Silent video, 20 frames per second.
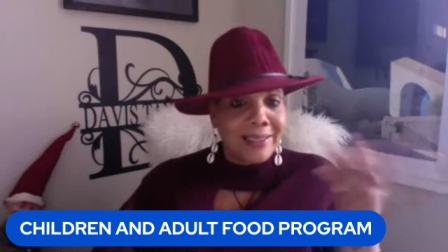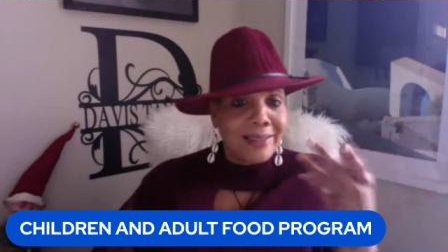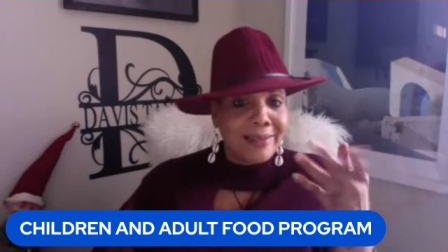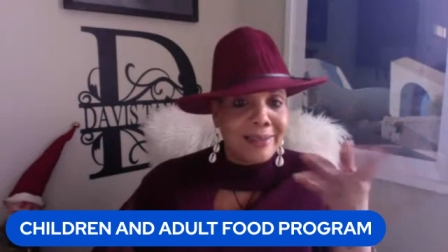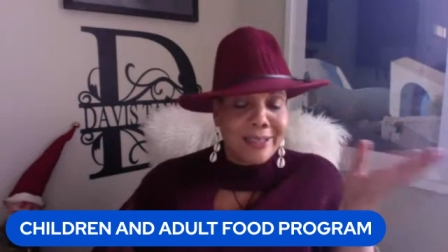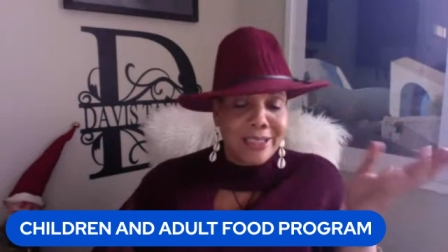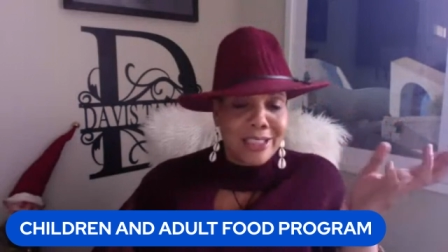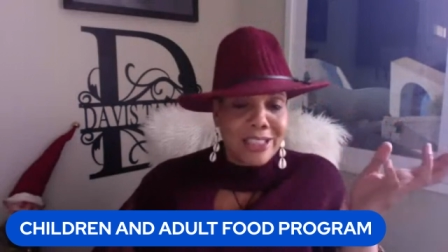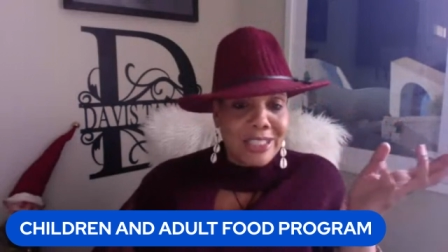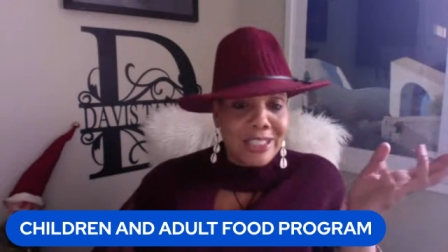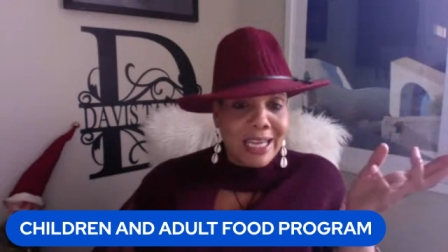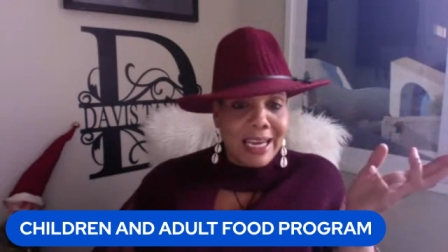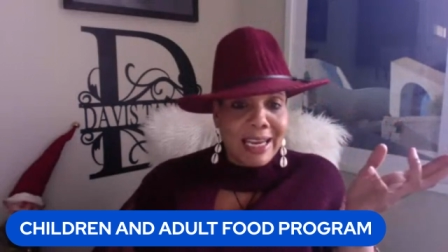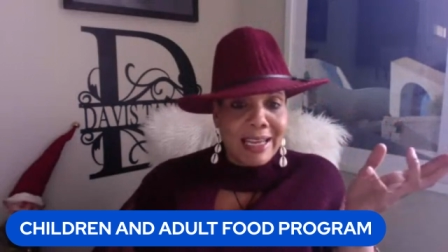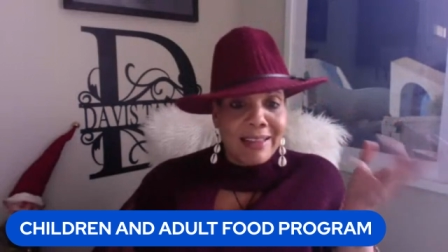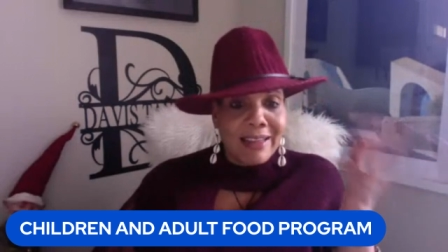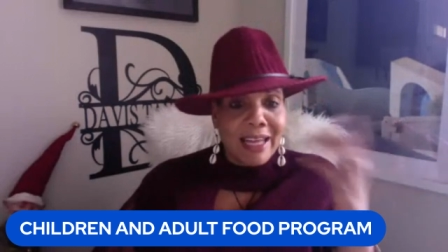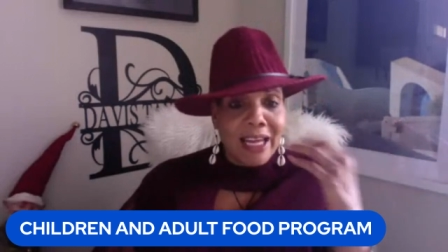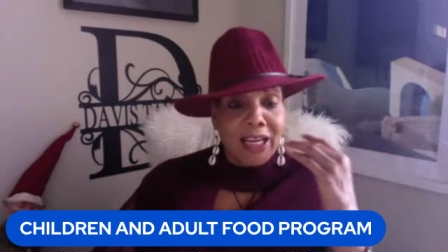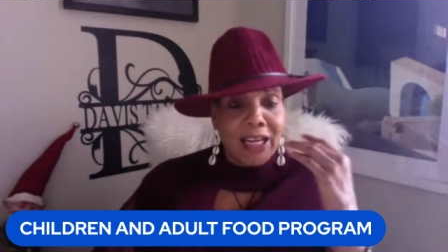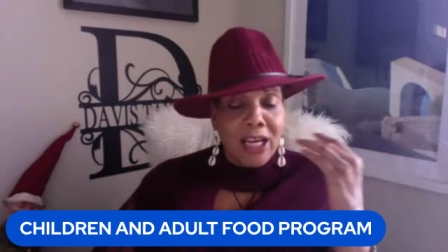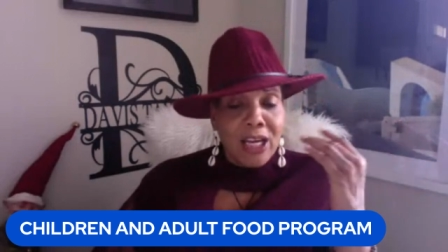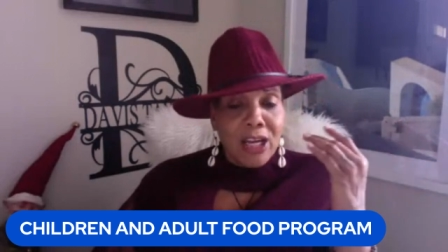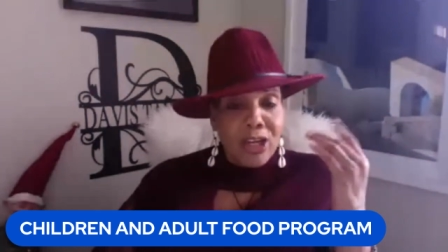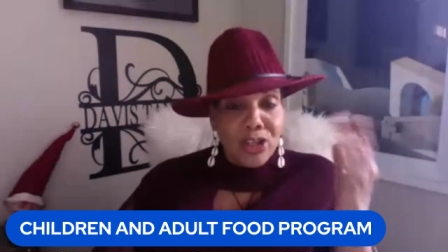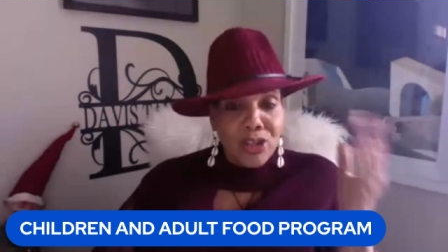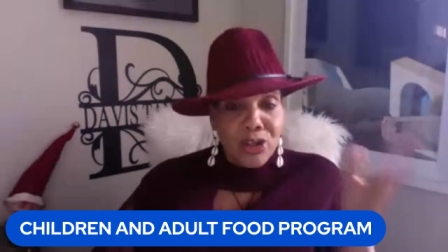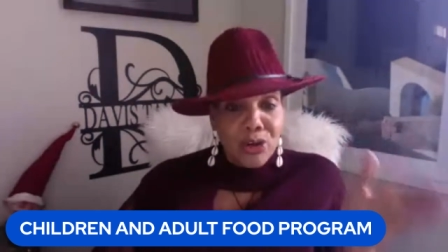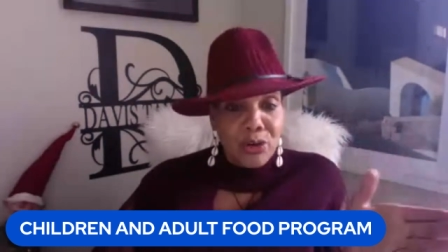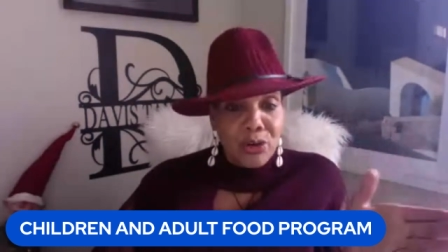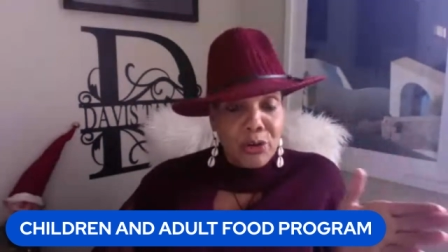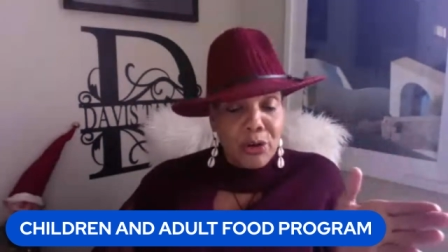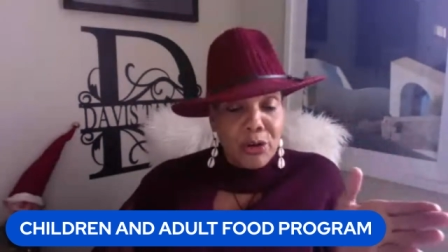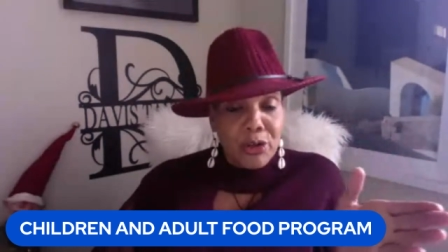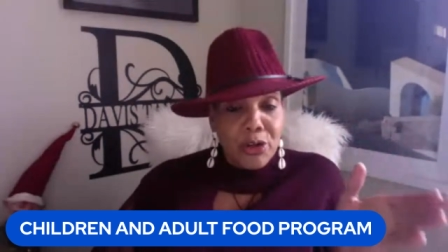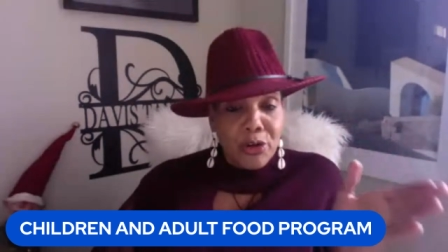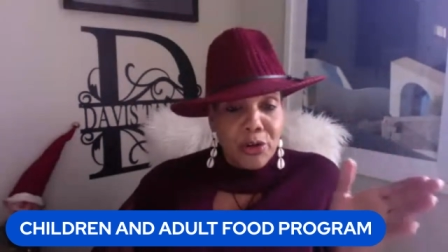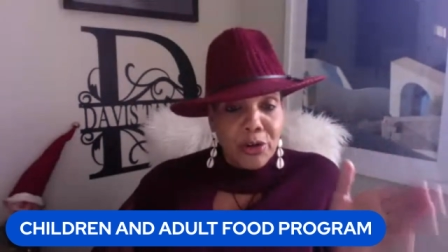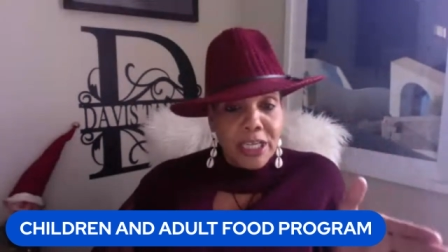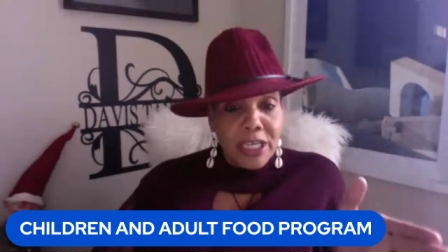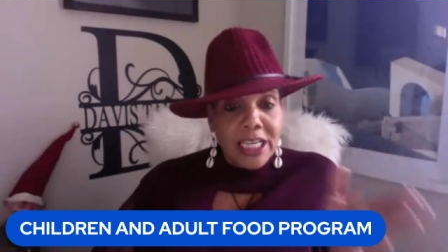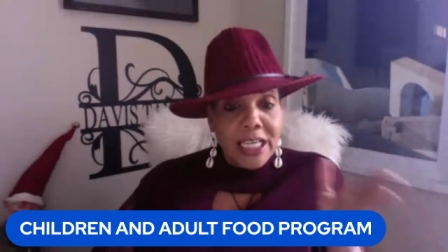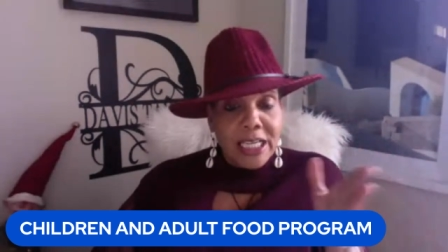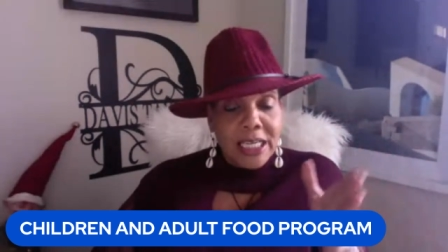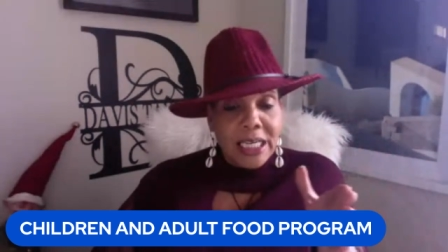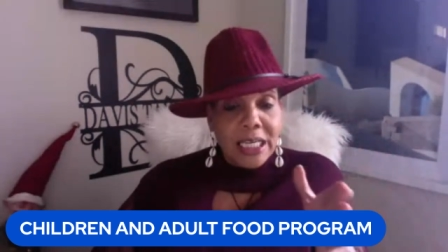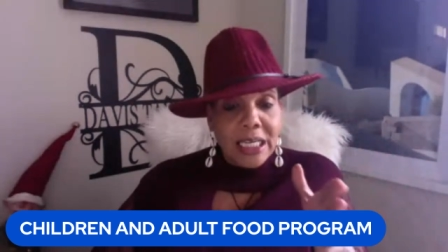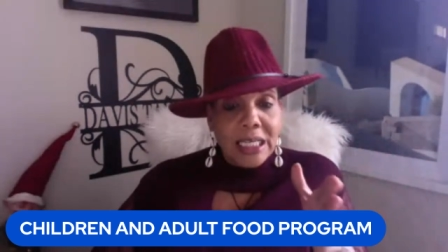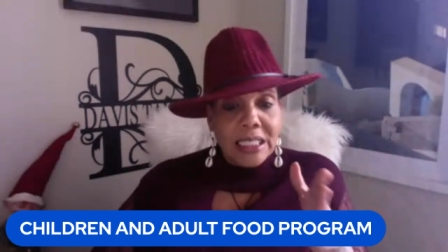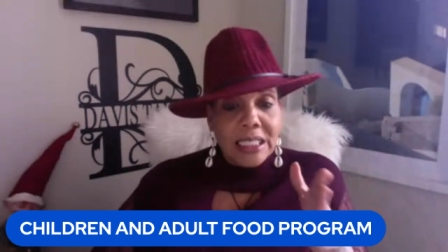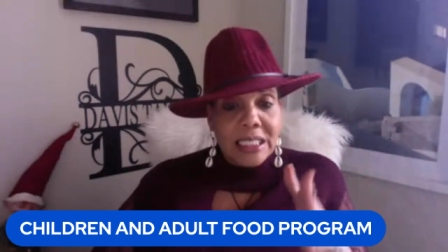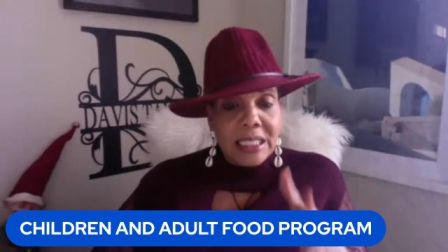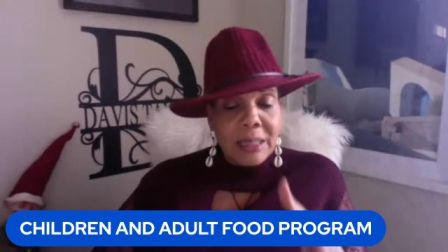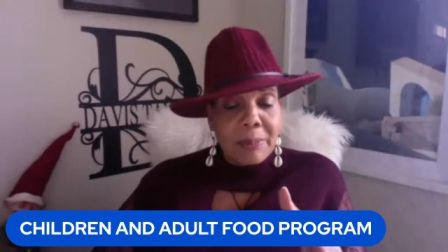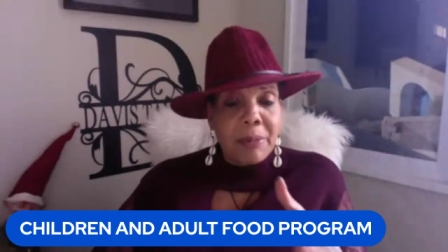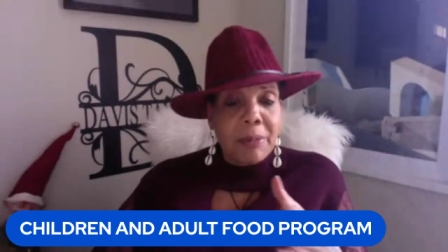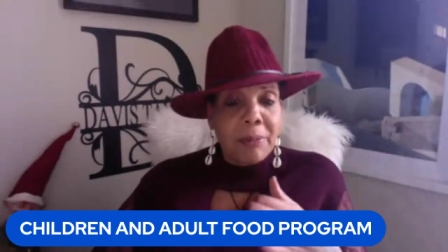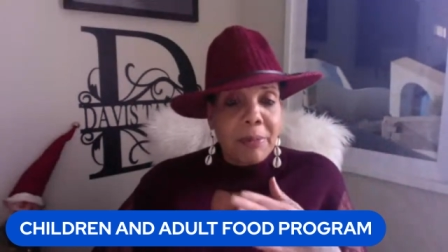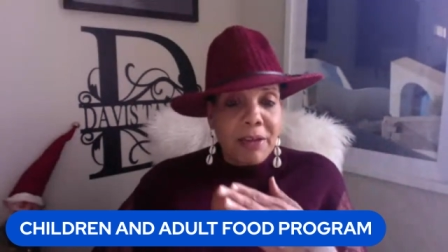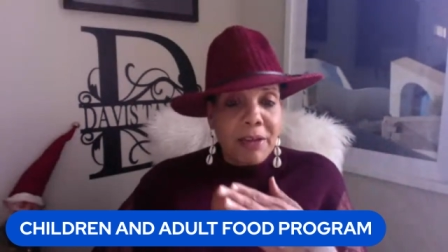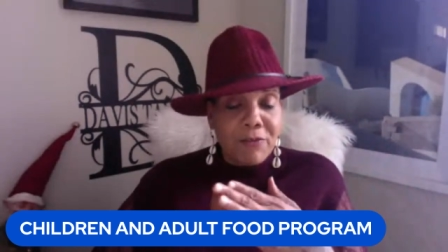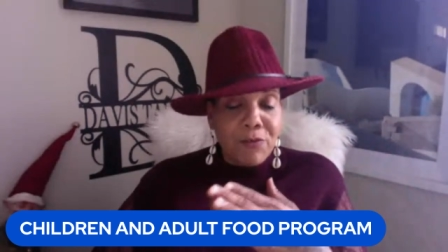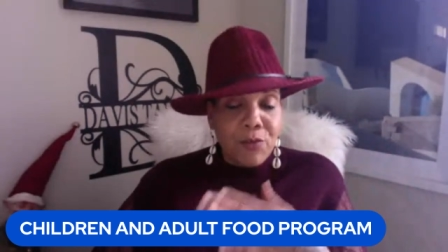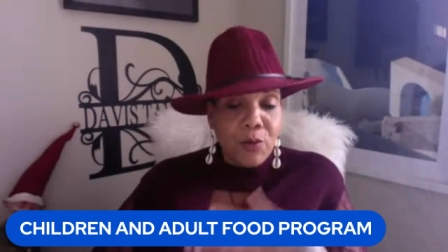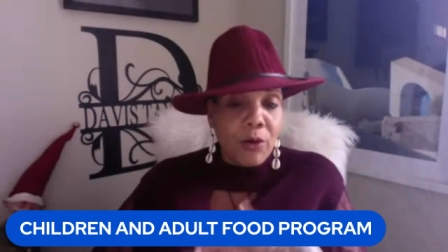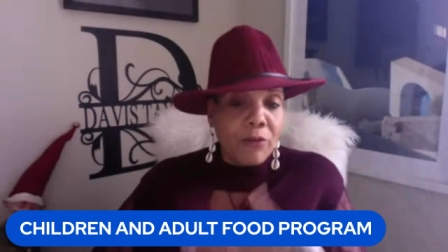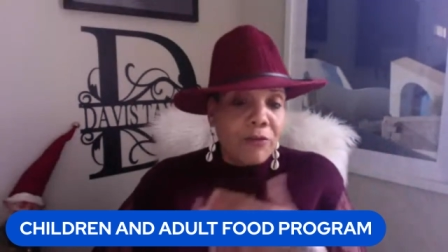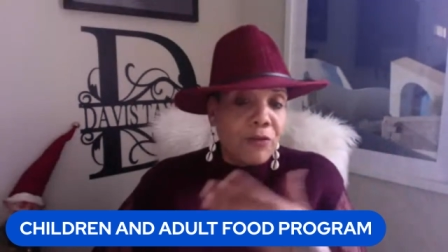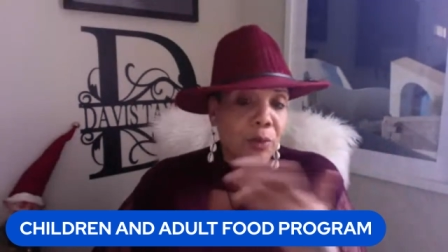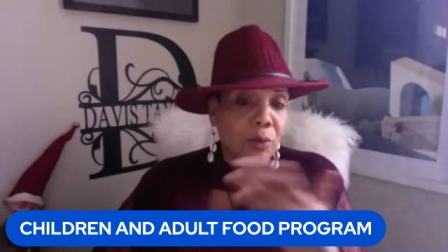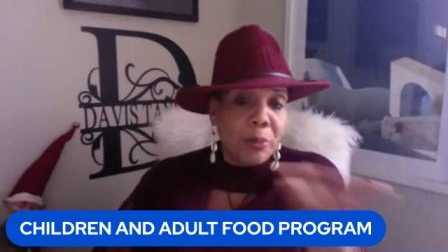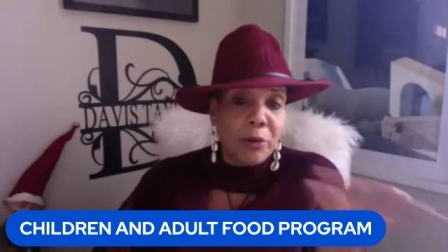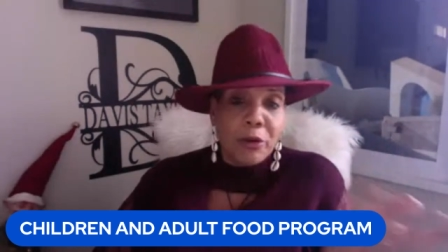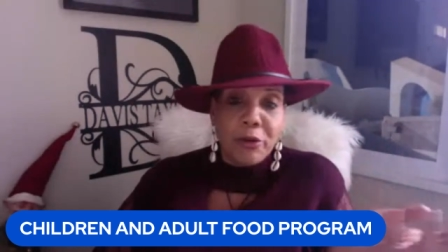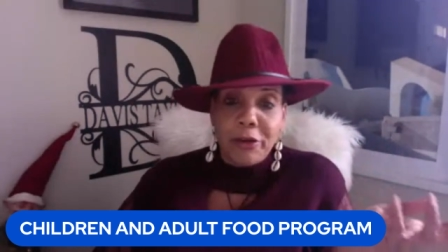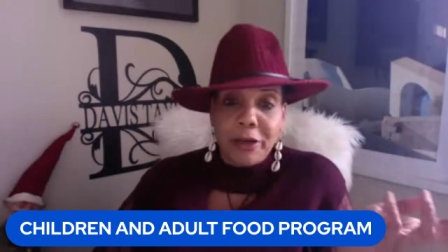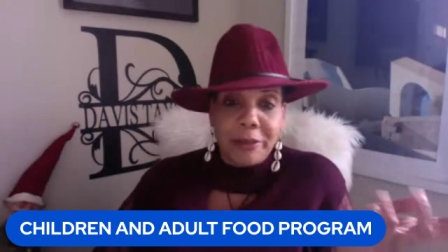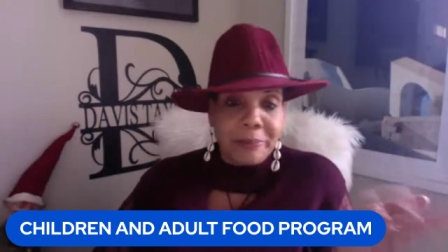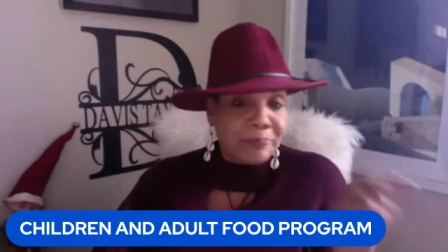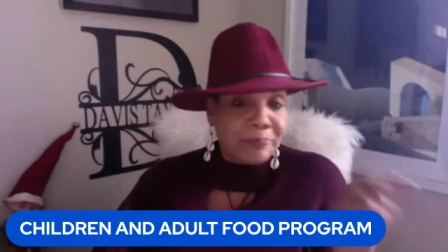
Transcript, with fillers: just saying that you're you're getting supplement for a food program.